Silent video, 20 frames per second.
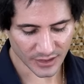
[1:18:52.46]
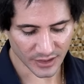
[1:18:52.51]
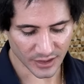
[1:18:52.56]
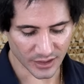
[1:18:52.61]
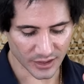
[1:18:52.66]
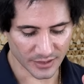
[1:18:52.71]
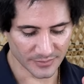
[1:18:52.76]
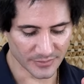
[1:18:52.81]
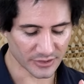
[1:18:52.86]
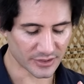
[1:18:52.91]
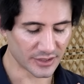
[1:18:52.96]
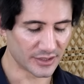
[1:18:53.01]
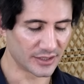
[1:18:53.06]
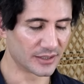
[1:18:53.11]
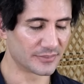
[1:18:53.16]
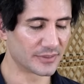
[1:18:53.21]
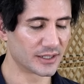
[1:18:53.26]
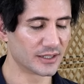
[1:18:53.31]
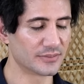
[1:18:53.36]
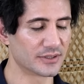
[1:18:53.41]
Okay.
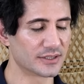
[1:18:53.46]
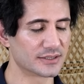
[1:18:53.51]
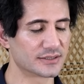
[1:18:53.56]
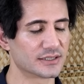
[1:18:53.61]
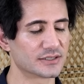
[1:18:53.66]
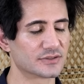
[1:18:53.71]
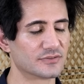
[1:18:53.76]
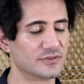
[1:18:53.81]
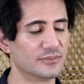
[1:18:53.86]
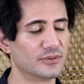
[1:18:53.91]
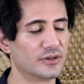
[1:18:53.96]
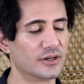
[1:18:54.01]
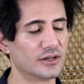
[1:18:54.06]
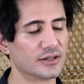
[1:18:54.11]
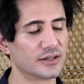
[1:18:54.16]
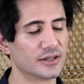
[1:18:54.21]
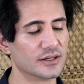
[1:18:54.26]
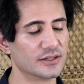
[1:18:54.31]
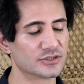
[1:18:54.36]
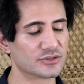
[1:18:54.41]
Am I able to test for
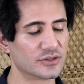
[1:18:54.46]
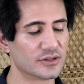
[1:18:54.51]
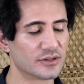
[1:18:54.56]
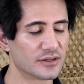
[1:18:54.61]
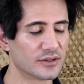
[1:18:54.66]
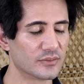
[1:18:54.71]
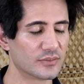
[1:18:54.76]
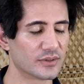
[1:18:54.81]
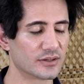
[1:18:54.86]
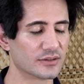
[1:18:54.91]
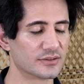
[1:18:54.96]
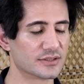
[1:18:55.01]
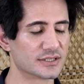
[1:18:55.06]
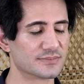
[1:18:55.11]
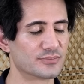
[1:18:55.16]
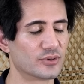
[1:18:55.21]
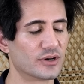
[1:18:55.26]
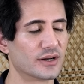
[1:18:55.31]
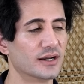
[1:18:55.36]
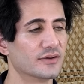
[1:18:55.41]
Brian? Yeah. Is there anything that we can, does
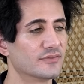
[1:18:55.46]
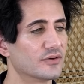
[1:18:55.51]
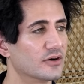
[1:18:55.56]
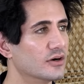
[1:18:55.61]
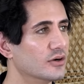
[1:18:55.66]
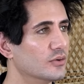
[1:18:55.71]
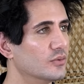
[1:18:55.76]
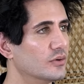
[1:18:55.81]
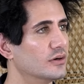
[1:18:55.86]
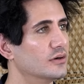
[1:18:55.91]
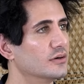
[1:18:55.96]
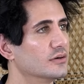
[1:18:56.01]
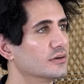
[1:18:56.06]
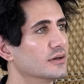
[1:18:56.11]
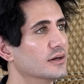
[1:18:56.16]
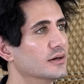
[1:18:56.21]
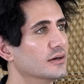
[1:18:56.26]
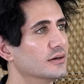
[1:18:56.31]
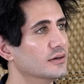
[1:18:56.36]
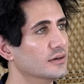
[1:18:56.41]
Brian have a heart wall?
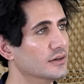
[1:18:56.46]
Yeah.